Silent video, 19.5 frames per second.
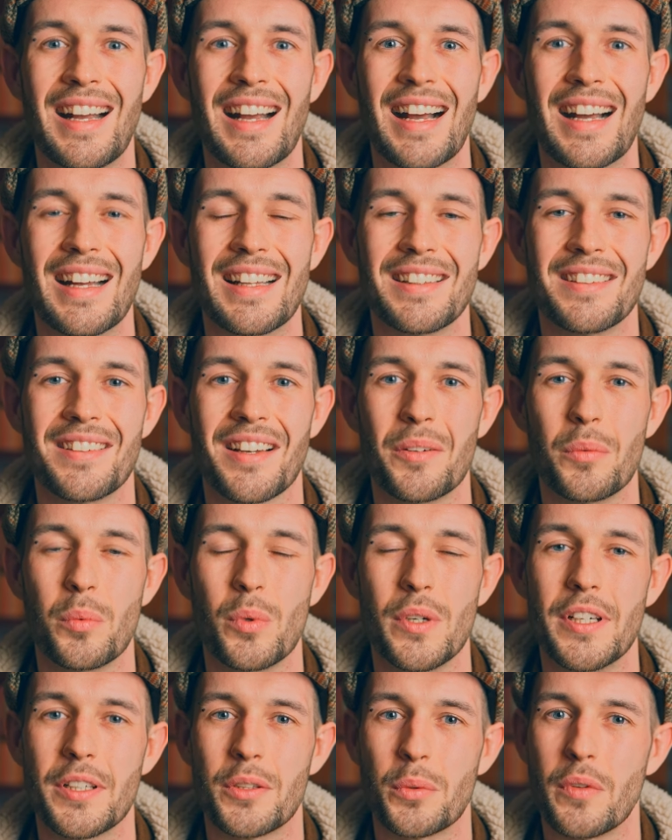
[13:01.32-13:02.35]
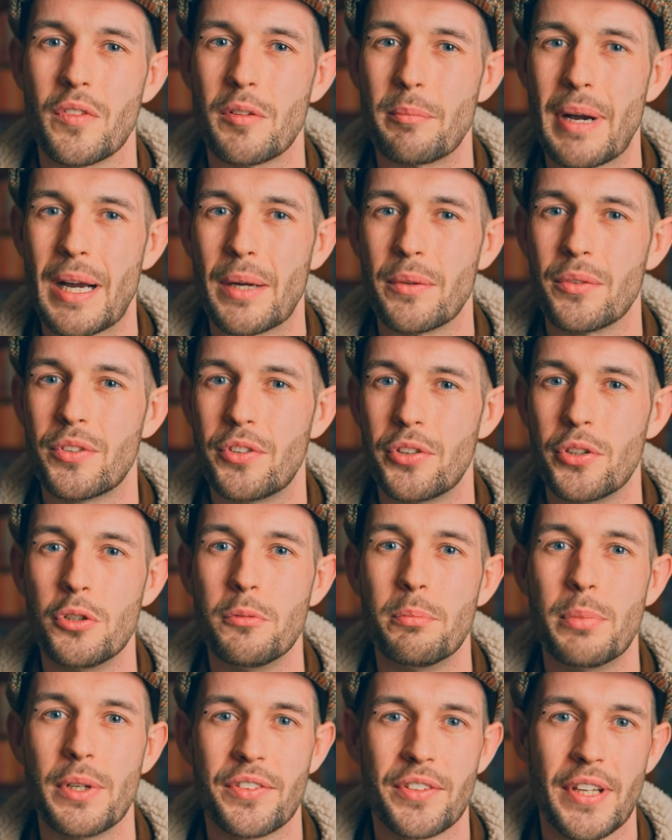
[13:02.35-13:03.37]
and I worked with about
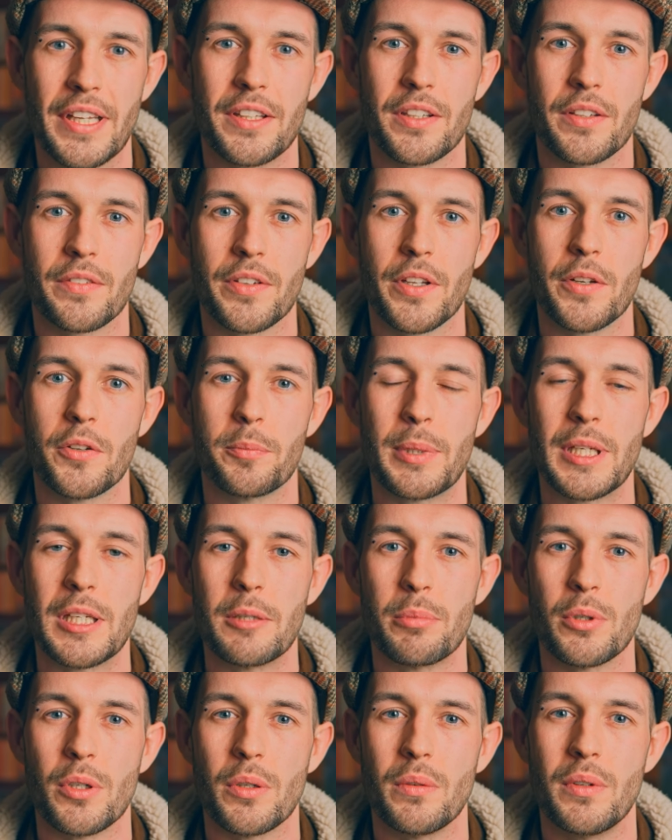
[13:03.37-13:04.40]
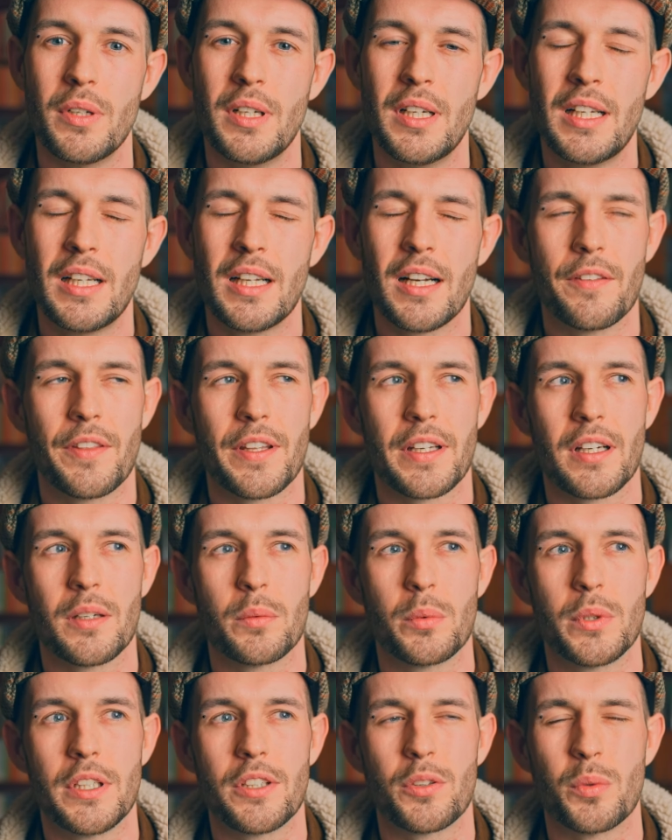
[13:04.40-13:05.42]
2% of those people. I think I
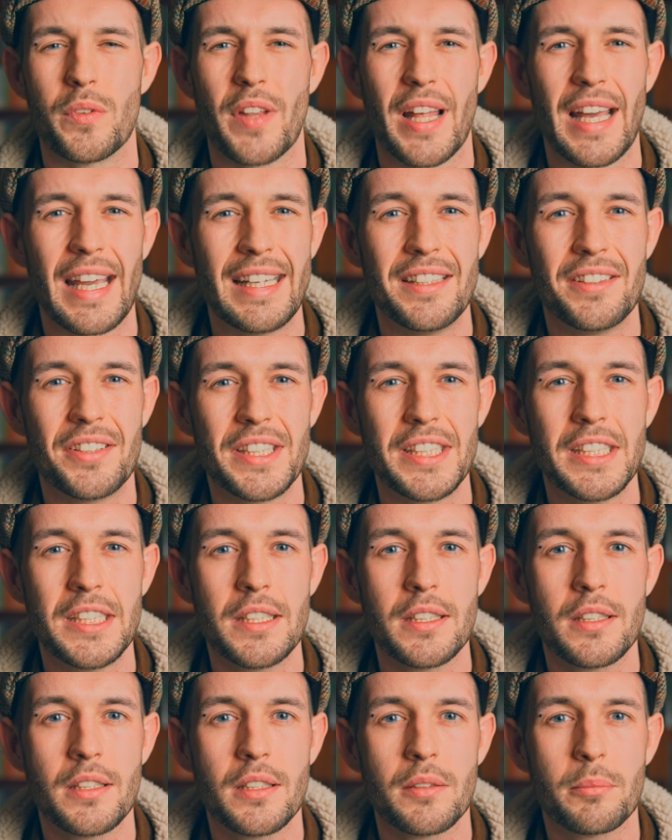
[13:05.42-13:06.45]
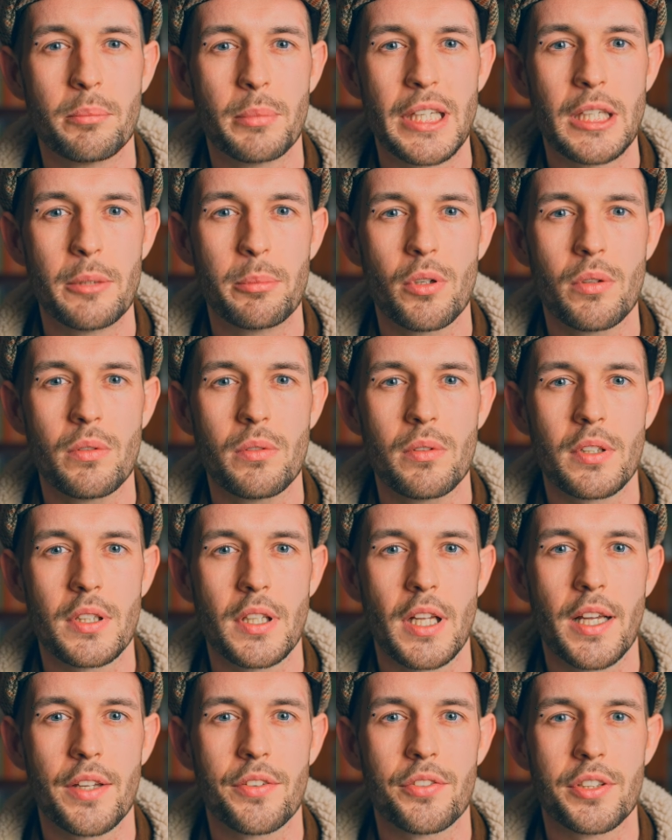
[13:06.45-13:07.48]
worked with 18 people
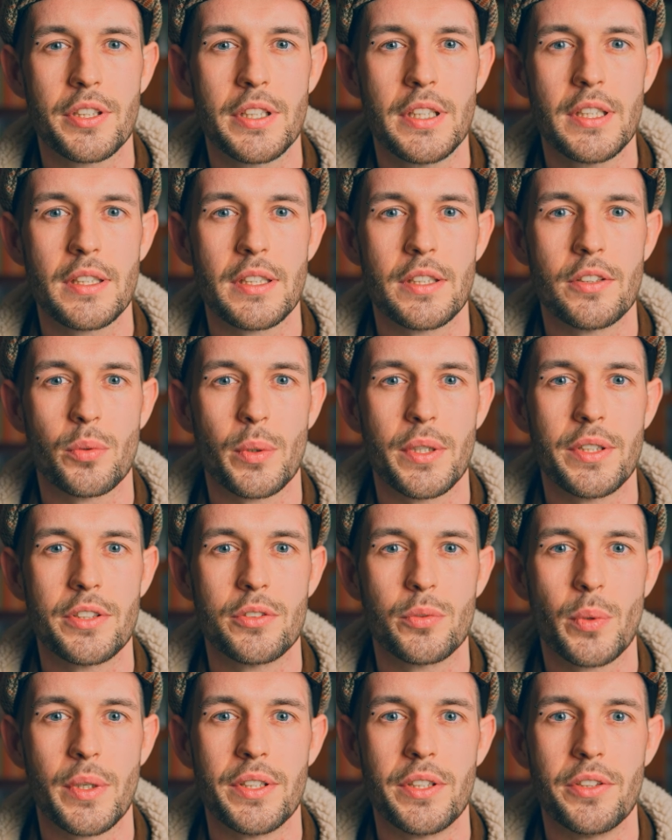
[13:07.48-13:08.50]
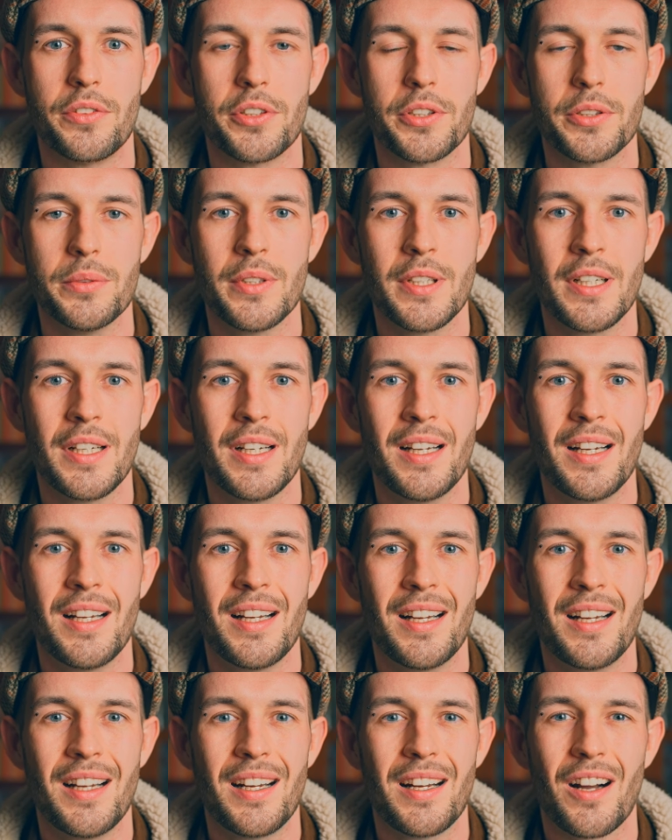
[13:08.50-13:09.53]
last year in 2022
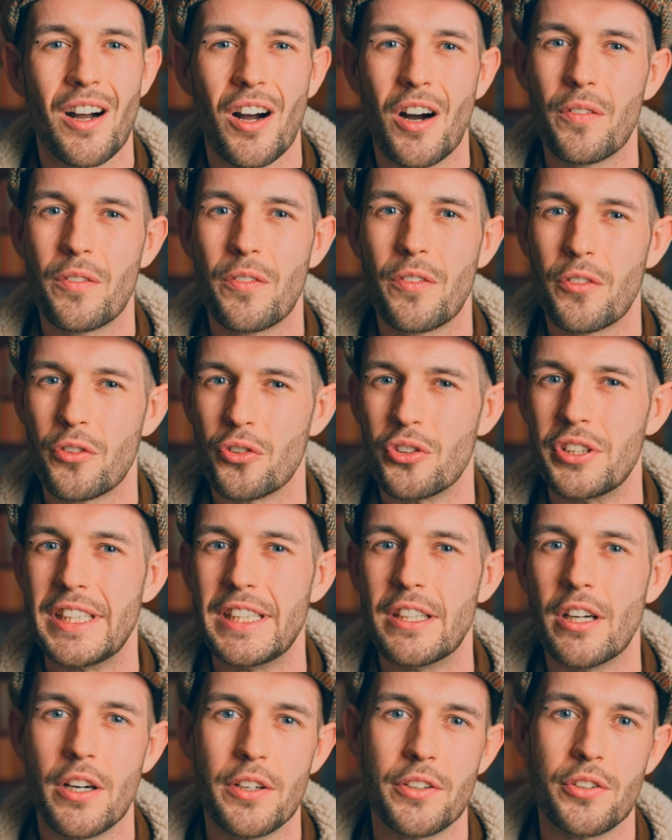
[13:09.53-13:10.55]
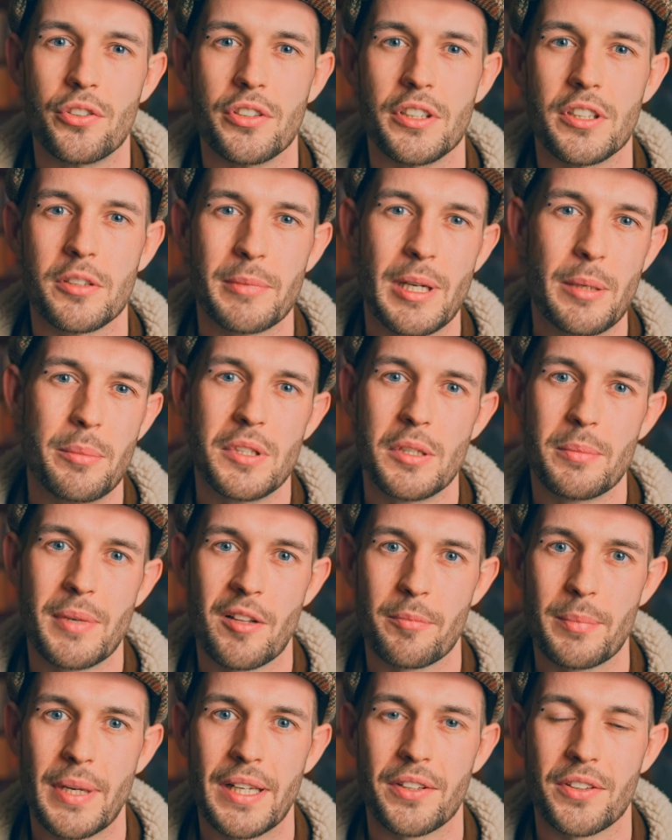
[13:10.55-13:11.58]
of 300. Maybe the
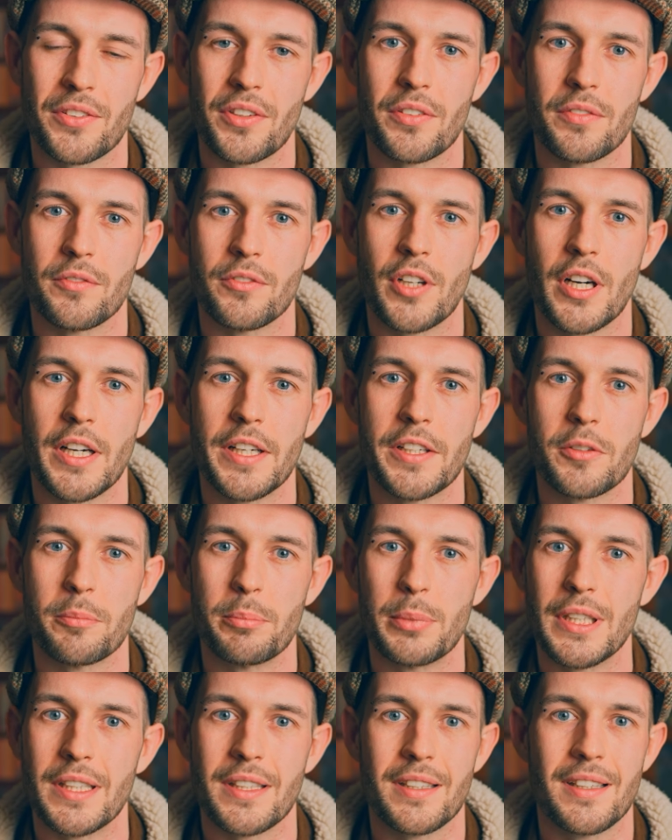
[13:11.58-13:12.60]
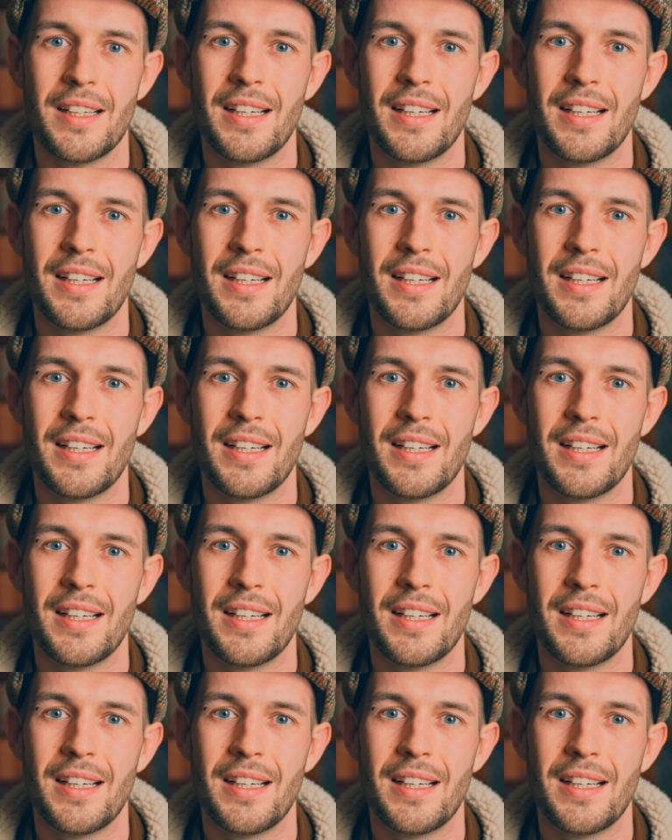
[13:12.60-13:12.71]
mathematics isn't right, but